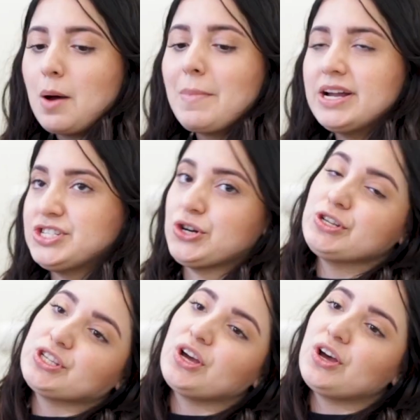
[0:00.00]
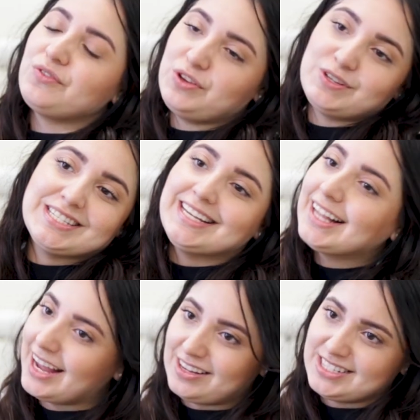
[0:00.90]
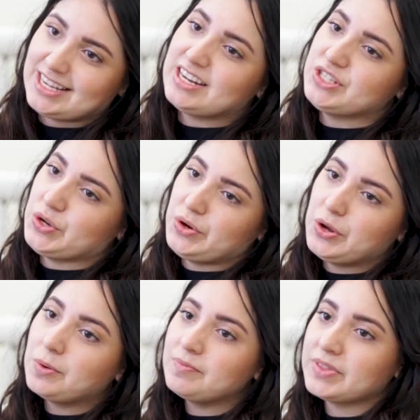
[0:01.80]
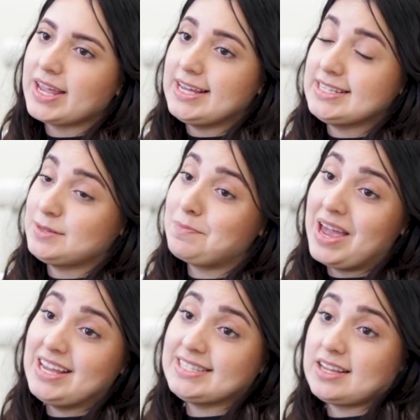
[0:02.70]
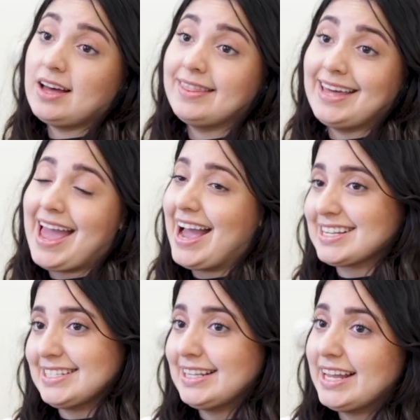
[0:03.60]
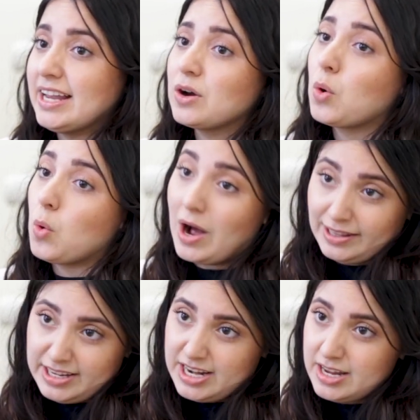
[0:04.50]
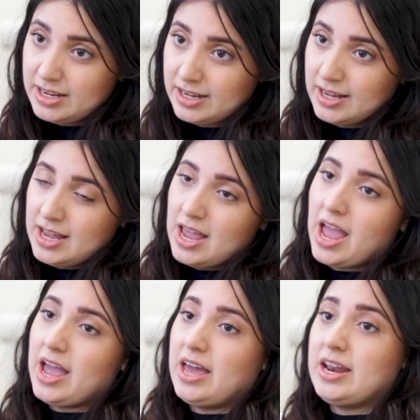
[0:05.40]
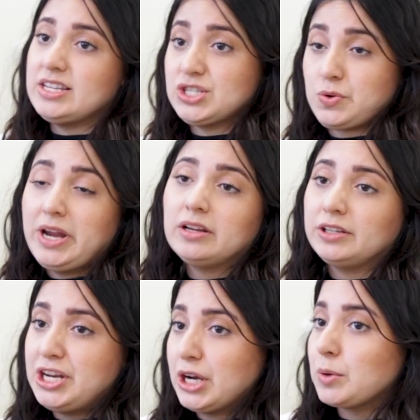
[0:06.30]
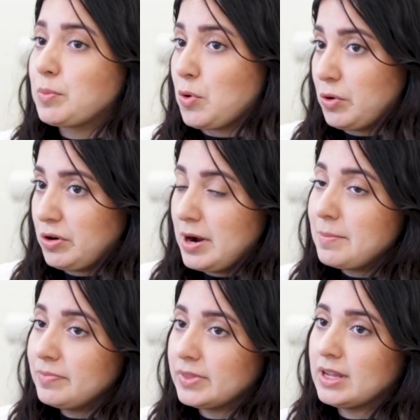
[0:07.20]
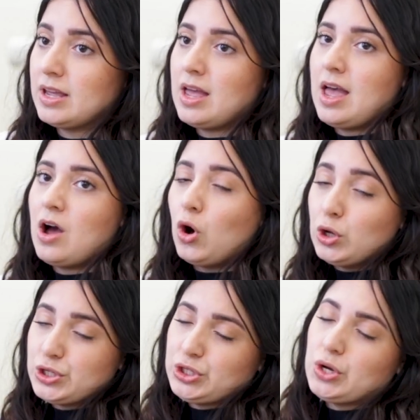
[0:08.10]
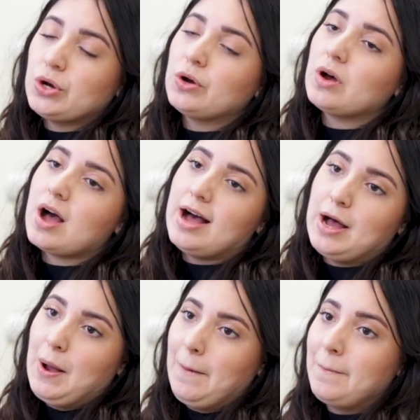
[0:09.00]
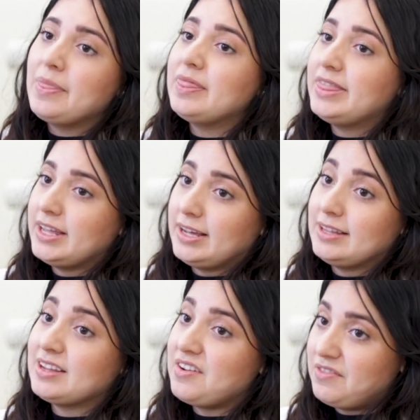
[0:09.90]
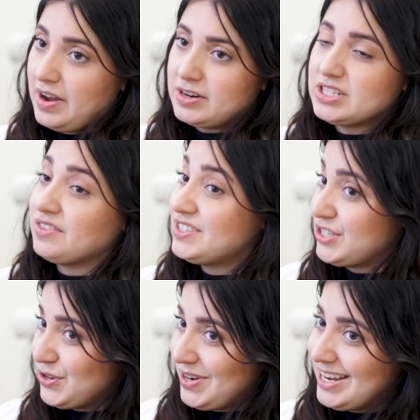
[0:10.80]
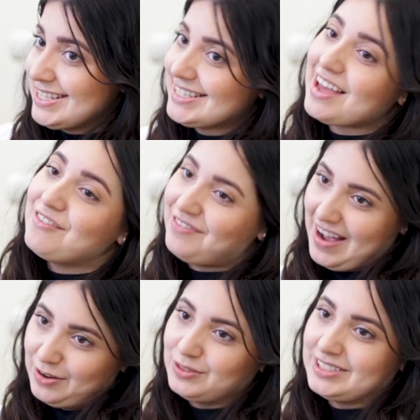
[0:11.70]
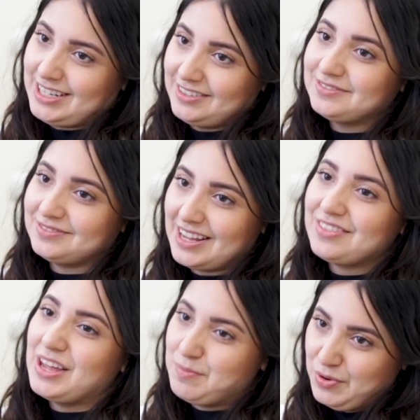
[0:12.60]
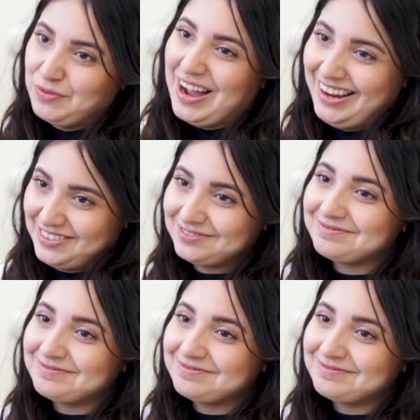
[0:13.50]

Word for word: My choice of U T Health San Antonio is based on the excellent quality and strength clinical program. Also, um, the diverse of students and faculty that they provide.